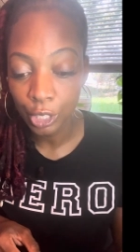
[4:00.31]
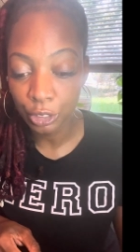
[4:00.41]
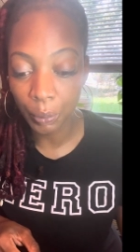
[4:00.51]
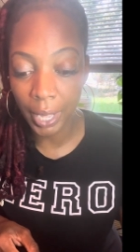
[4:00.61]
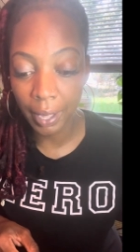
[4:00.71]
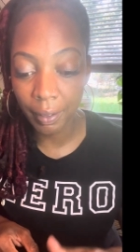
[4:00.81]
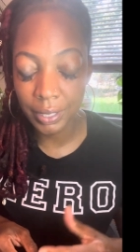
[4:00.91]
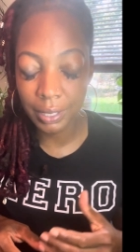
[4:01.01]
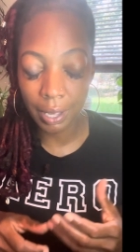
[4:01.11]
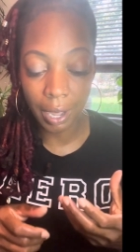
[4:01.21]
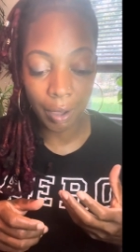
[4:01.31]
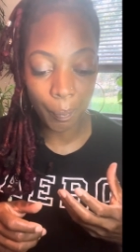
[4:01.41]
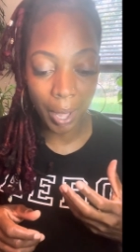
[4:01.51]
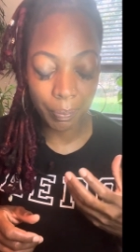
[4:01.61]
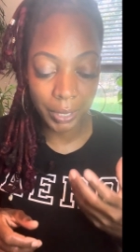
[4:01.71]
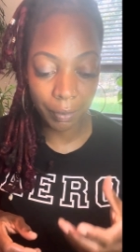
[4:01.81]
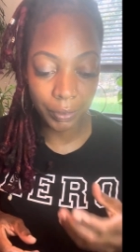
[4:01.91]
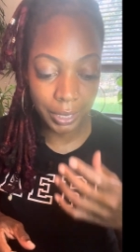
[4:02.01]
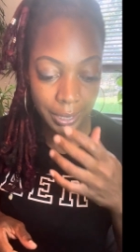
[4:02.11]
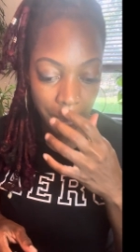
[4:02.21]
So as I'm
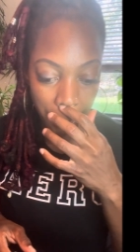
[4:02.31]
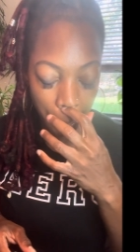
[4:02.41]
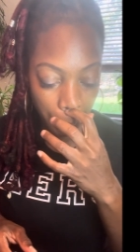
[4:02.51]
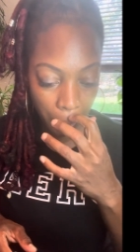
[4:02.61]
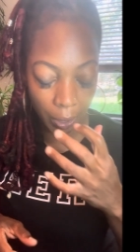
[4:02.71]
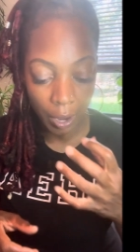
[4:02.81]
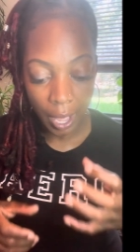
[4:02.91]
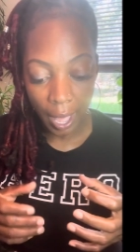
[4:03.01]
definitely seeing here,